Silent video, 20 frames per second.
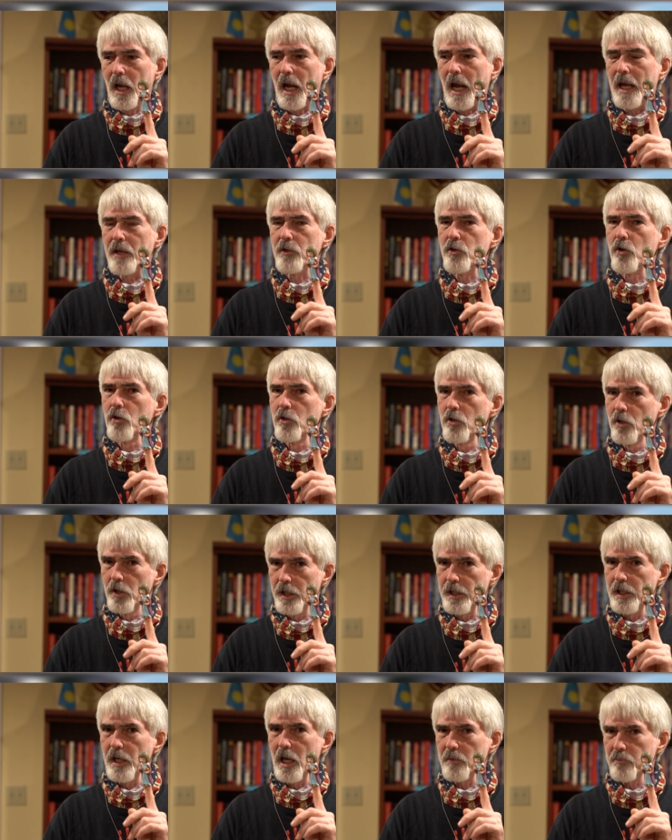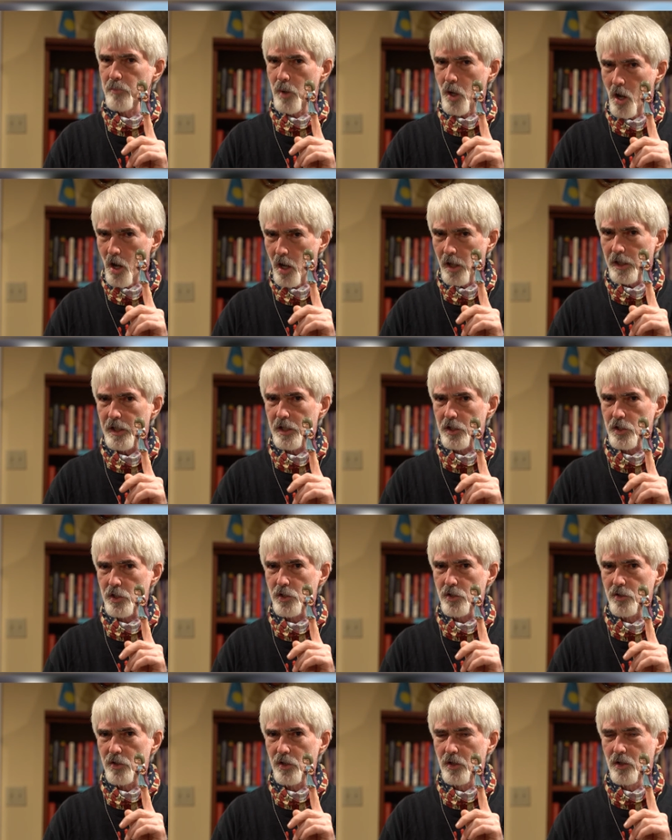and you're going to get
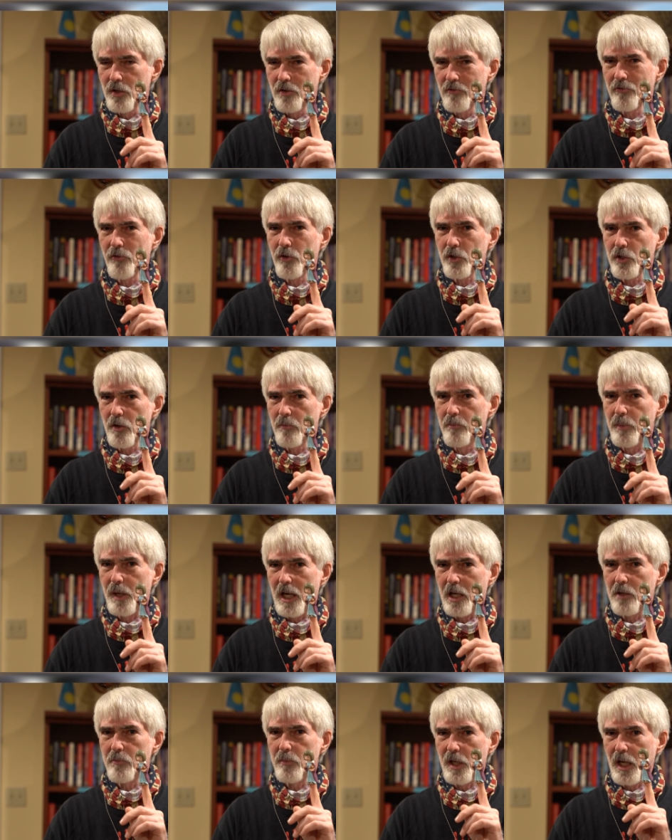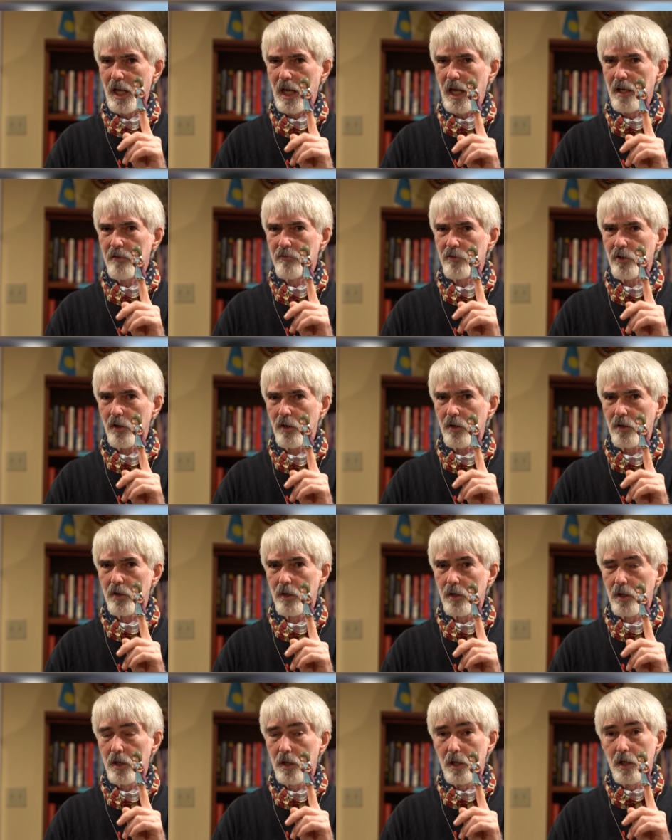punished for your bad behavior.
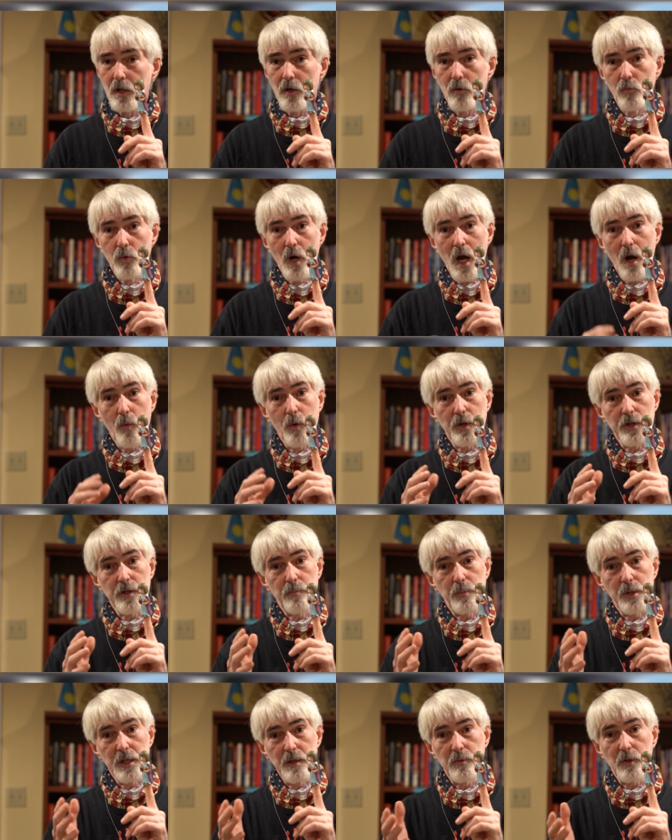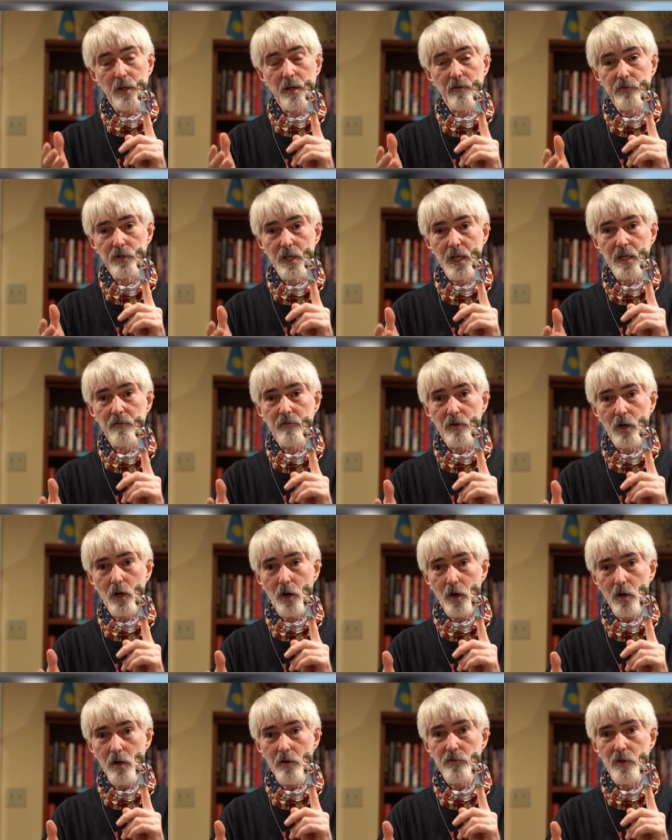Well, when the people of Nineveh
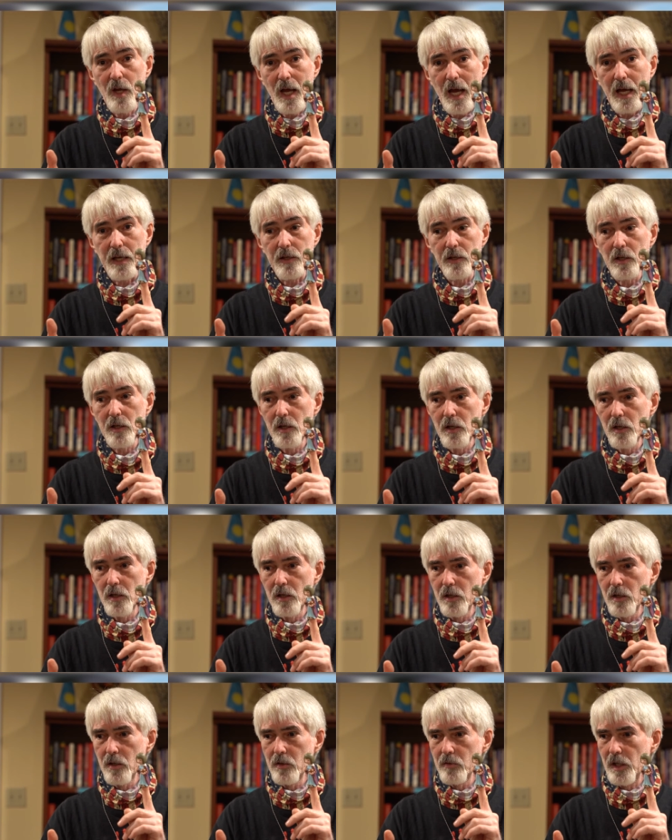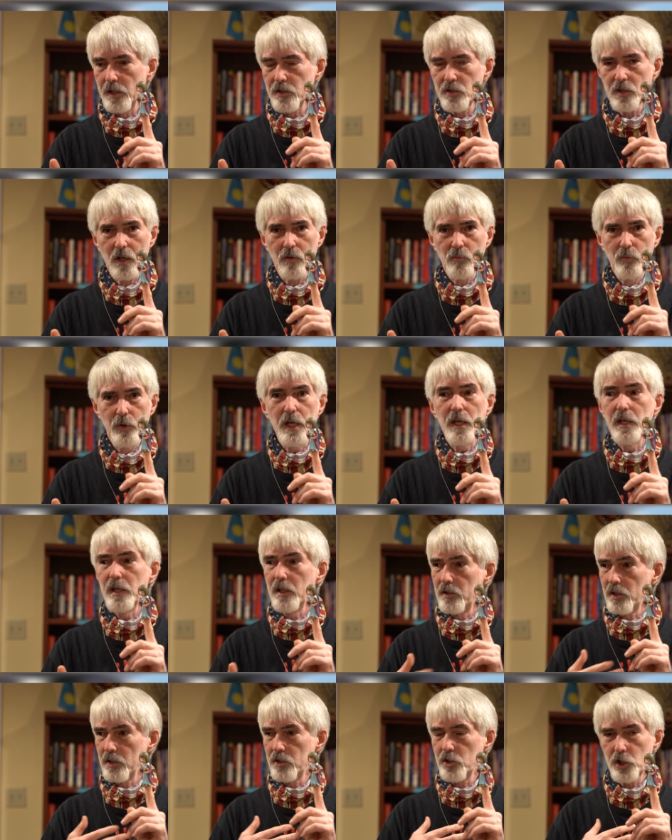heard that, they said, We
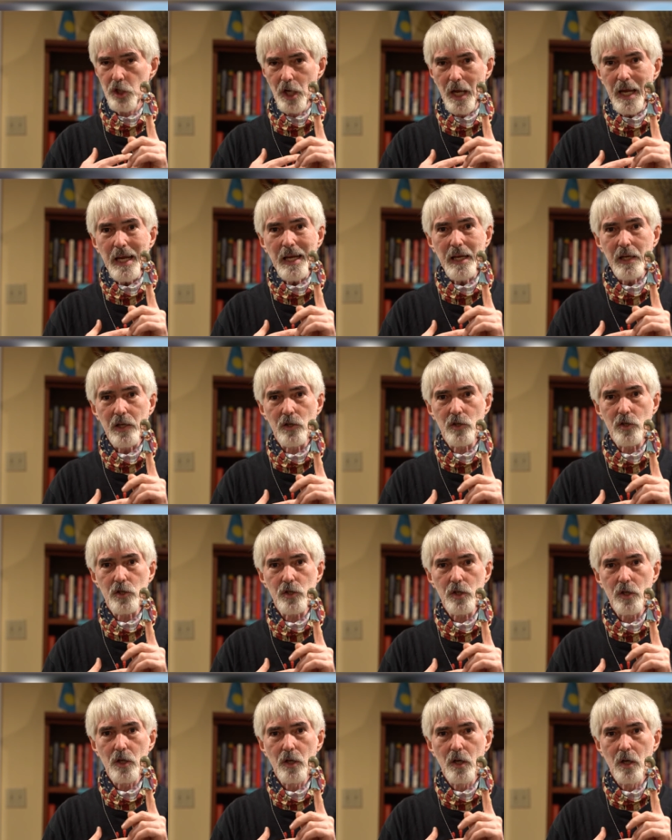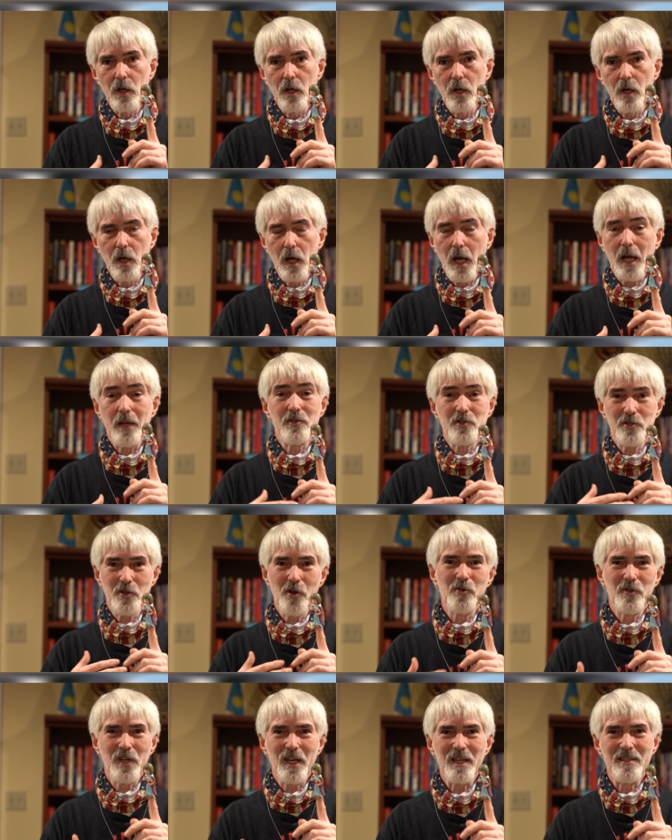need to change. And
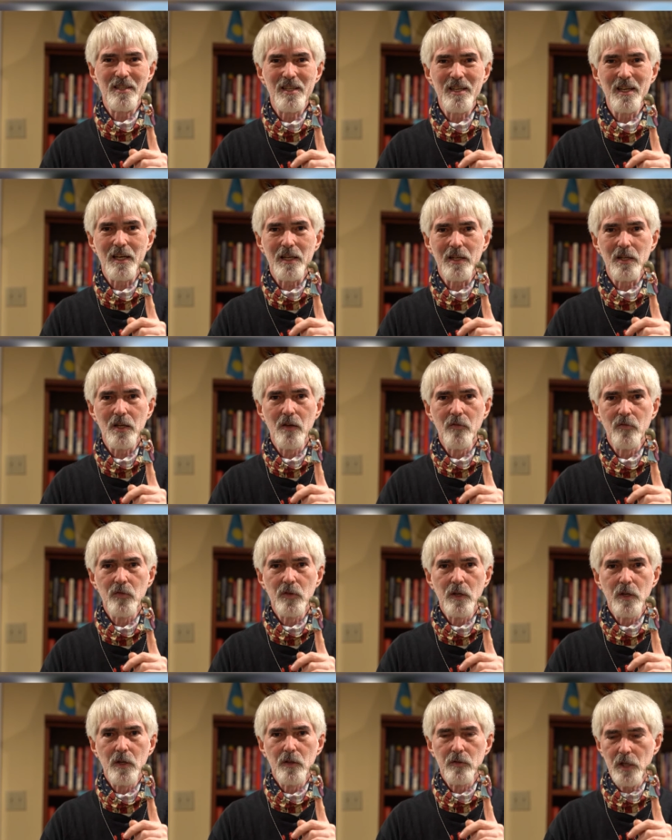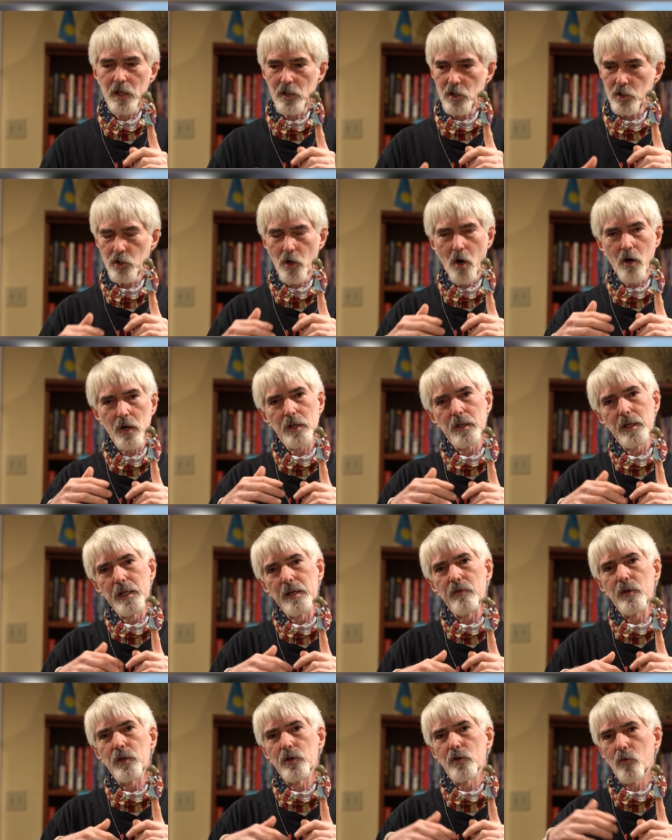so they did. They started
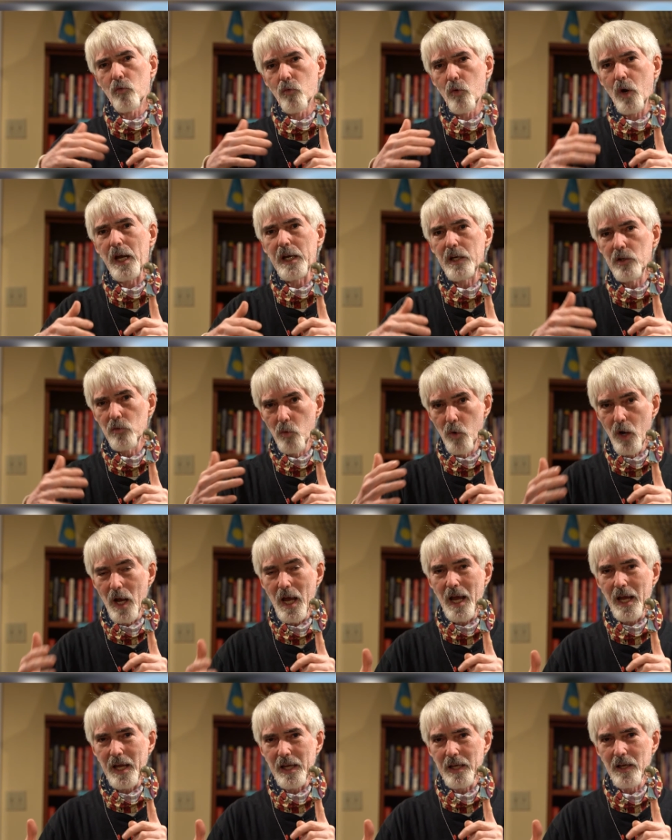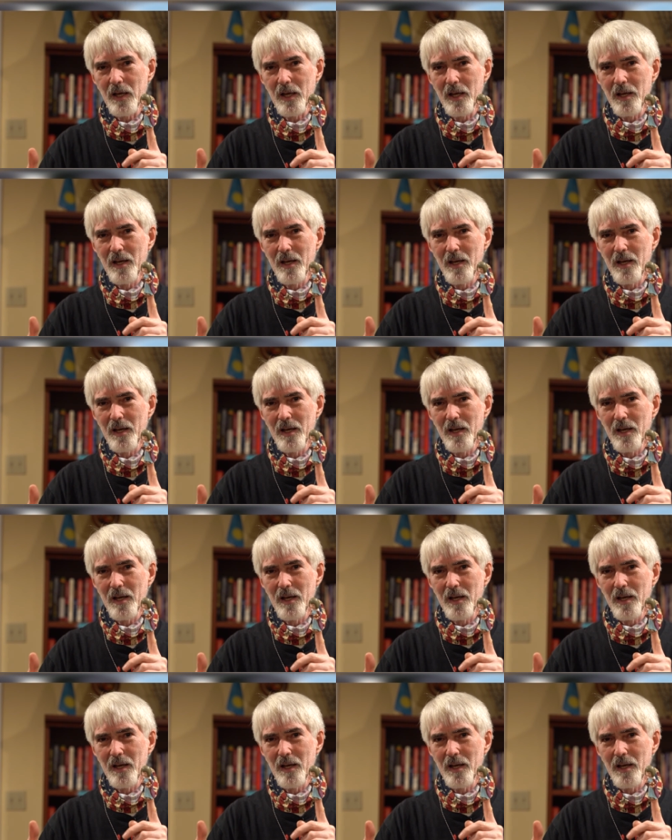living the right way,